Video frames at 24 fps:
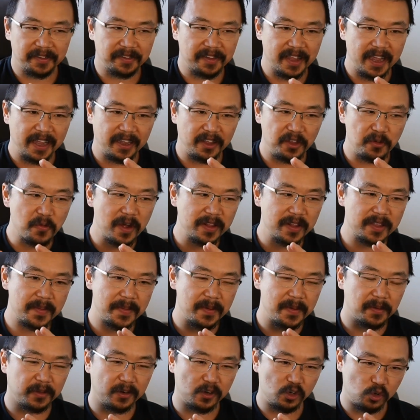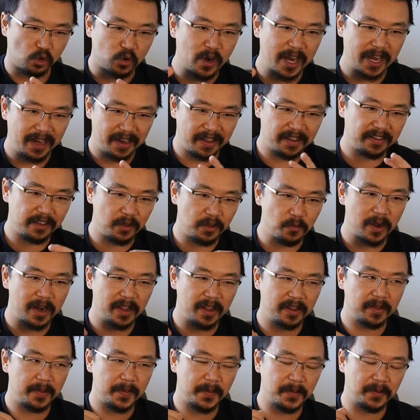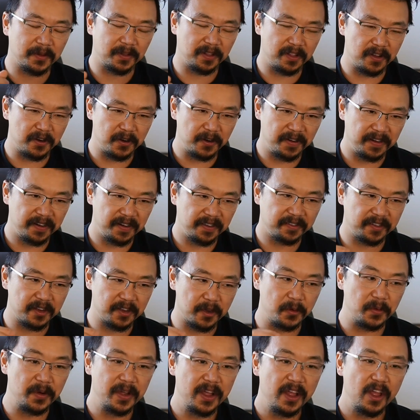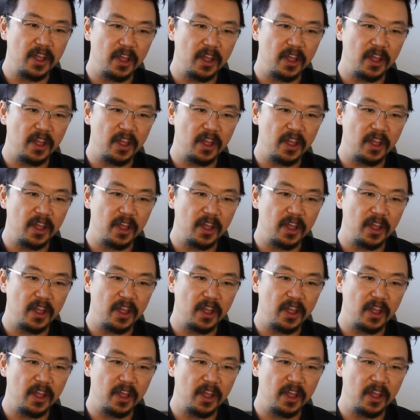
is like you want to be able to train it. You want it to be able to learn. So